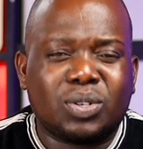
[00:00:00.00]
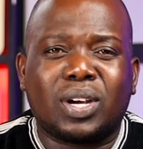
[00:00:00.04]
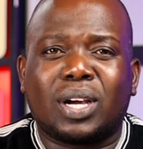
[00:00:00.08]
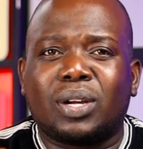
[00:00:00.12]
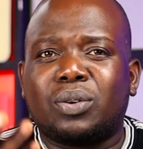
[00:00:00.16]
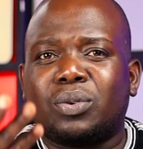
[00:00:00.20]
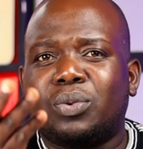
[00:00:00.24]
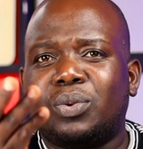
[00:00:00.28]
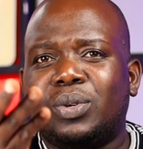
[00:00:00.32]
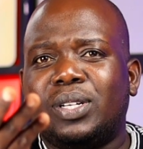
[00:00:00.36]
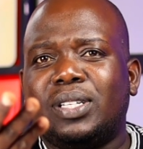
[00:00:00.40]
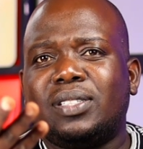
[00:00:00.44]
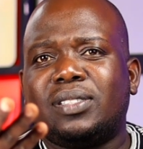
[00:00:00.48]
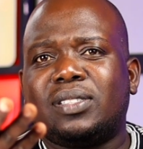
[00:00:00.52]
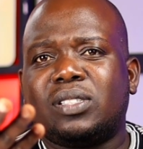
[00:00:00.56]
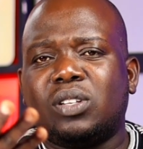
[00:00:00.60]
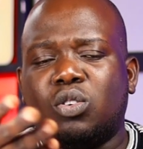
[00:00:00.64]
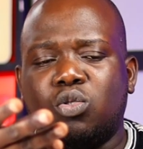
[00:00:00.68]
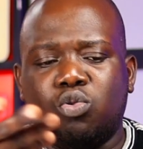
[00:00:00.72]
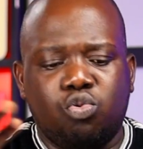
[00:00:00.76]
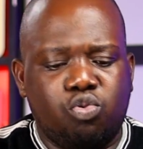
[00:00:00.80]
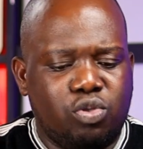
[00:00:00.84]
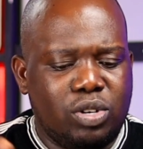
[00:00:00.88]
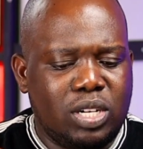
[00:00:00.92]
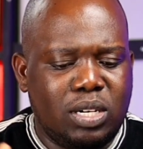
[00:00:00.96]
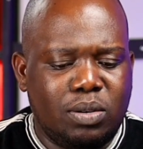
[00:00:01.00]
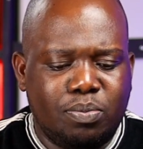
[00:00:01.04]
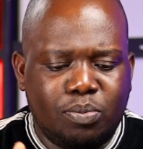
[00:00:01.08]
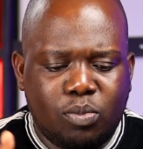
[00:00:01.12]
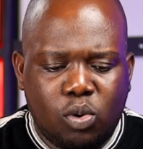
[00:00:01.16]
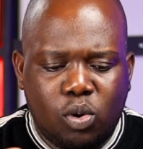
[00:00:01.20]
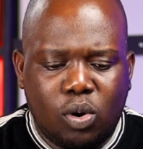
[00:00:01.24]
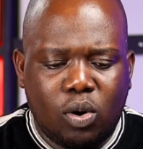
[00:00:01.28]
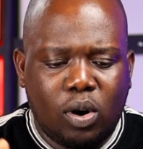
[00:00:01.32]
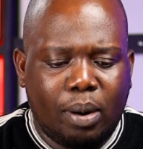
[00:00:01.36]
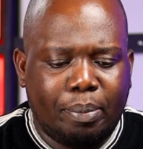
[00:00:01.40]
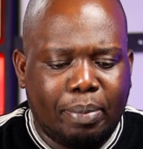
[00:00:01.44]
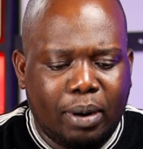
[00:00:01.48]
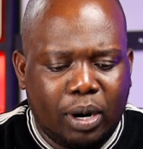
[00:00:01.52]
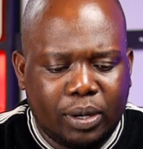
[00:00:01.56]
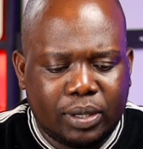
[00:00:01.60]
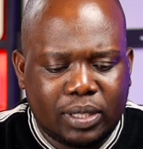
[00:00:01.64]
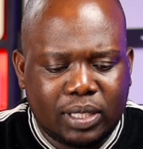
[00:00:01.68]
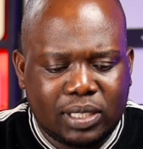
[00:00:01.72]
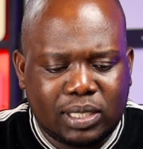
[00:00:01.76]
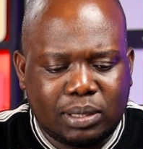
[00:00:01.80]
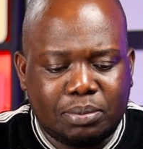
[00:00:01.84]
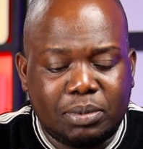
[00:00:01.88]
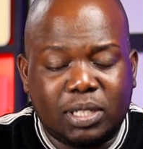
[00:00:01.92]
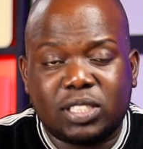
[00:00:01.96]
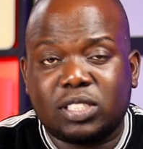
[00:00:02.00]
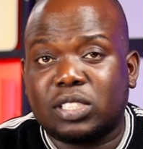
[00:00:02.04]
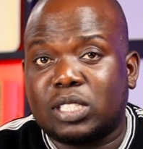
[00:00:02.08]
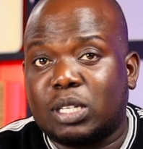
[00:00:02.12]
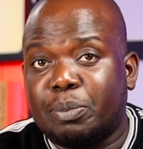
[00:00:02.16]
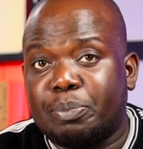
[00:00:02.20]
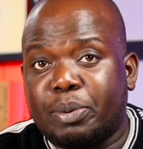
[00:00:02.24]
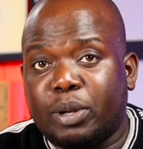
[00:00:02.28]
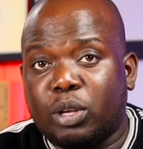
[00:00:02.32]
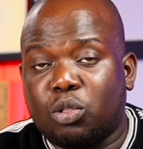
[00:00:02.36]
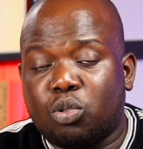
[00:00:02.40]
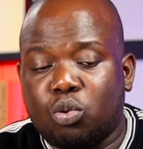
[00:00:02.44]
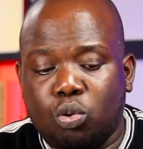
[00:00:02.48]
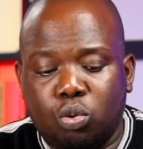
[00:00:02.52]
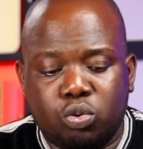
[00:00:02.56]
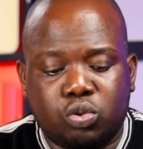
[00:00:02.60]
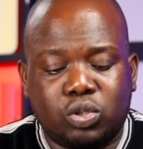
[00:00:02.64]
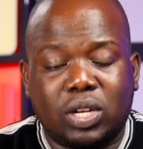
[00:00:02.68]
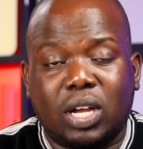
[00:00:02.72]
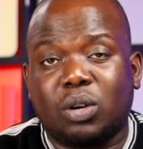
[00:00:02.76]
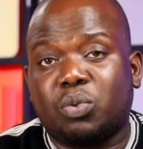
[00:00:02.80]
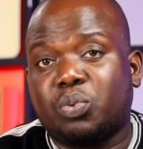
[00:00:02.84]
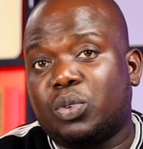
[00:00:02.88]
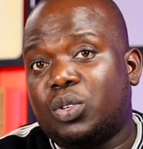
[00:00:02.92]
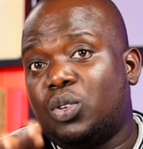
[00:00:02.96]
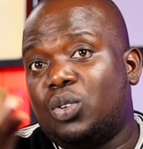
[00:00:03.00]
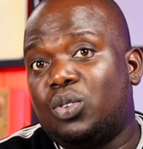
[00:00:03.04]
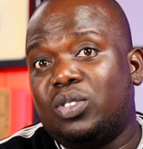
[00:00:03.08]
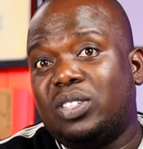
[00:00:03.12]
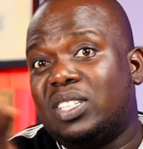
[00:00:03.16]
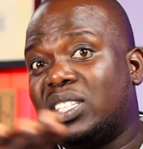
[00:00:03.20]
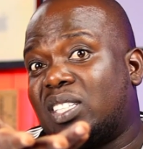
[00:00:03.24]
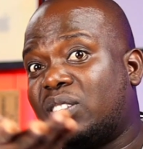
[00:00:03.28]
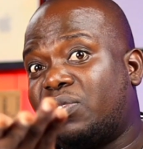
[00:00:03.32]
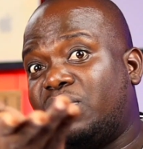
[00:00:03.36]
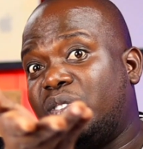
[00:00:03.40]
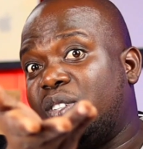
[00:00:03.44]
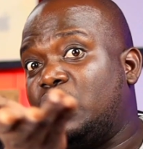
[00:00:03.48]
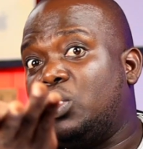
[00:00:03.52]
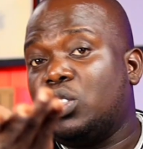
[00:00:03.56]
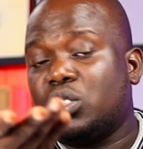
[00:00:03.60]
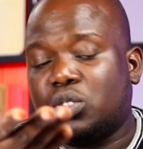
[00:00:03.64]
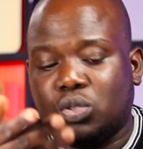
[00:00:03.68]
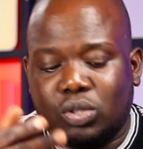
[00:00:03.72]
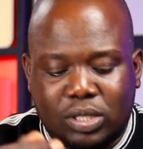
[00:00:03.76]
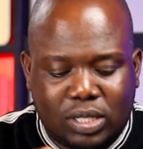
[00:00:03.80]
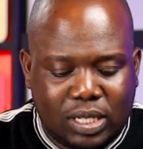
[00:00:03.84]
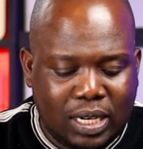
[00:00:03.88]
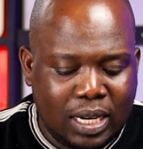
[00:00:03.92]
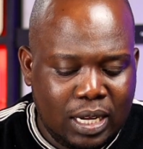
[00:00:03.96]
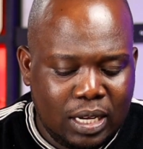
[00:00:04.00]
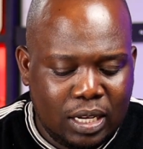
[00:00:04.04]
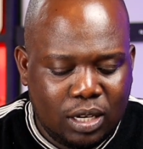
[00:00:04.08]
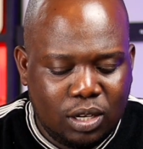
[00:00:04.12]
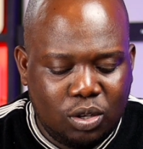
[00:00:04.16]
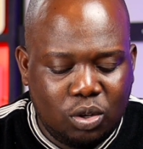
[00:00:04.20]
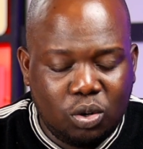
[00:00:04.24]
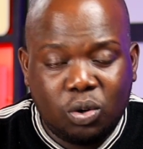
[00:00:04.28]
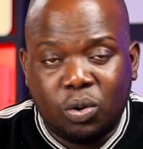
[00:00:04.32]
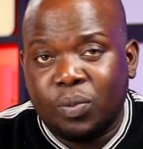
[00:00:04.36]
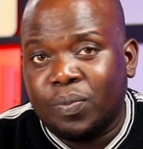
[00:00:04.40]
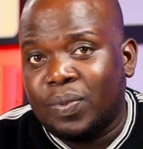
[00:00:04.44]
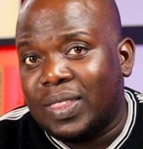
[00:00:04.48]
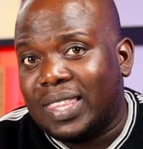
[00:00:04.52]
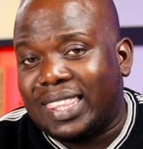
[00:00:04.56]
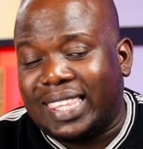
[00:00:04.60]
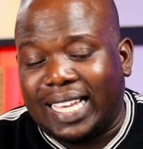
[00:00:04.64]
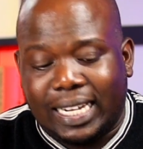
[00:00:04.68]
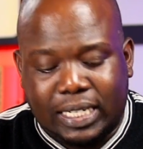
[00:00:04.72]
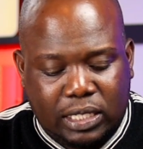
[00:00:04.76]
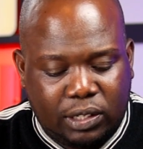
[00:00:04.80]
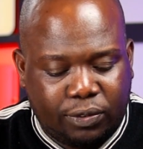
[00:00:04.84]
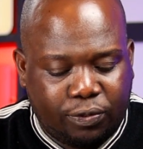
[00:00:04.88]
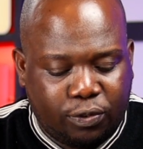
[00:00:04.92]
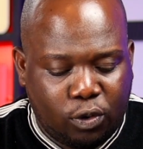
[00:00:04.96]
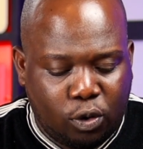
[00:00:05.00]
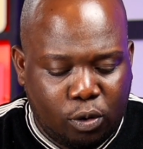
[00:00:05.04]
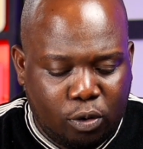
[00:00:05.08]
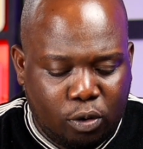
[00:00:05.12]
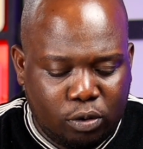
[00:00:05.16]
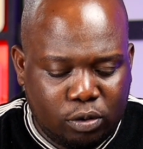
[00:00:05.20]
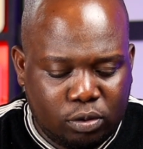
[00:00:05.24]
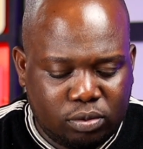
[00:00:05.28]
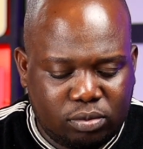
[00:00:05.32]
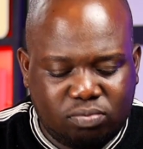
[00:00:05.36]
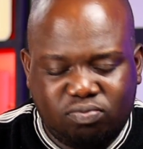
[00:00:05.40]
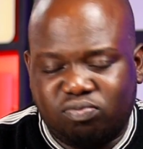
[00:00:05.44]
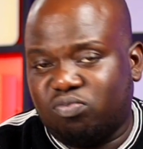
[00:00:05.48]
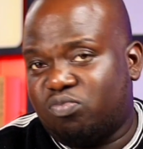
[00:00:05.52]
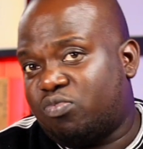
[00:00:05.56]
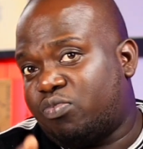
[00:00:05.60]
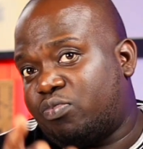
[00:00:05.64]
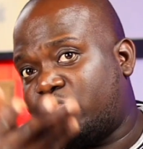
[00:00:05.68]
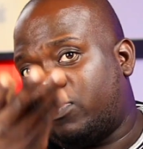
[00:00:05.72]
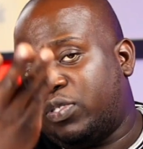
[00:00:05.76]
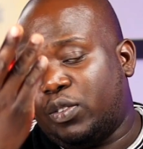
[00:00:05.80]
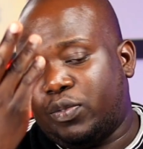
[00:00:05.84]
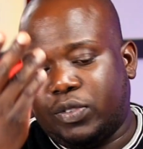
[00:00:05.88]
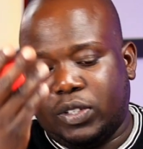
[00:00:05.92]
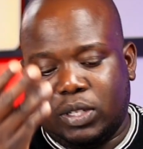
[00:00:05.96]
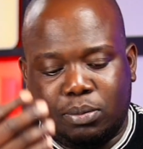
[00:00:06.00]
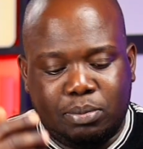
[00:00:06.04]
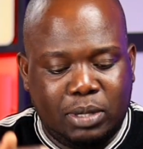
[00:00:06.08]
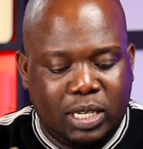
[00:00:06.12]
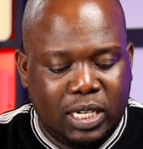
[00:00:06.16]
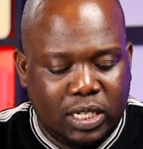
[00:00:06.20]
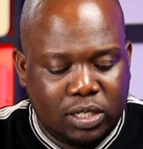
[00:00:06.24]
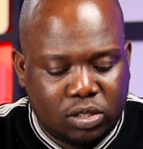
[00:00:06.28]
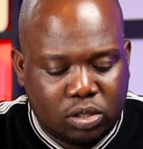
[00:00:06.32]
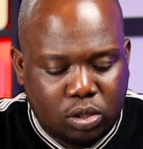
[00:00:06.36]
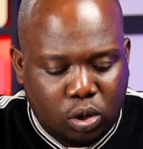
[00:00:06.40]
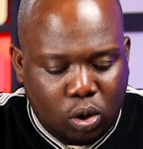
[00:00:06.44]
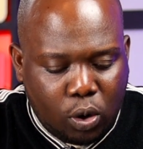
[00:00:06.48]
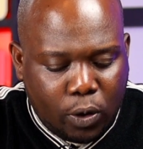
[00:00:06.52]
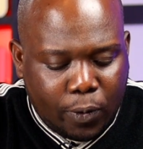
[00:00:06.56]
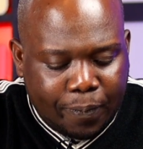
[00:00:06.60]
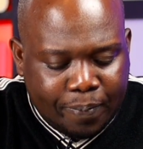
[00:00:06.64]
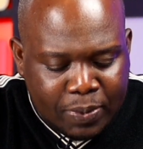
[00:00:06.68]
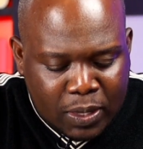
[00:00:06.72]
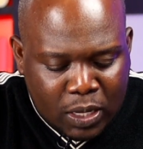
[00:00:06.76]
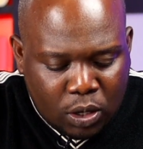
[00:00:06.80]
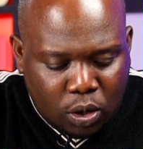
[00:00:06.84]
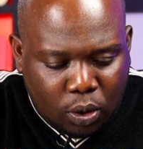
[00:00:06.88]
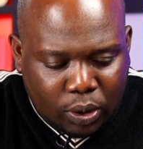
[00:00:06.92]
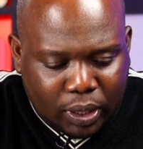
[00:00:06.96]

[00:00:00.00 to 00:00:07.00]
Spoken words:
You can always read more about this. I'm just skipping through so that this video is not 34 50 minutes long.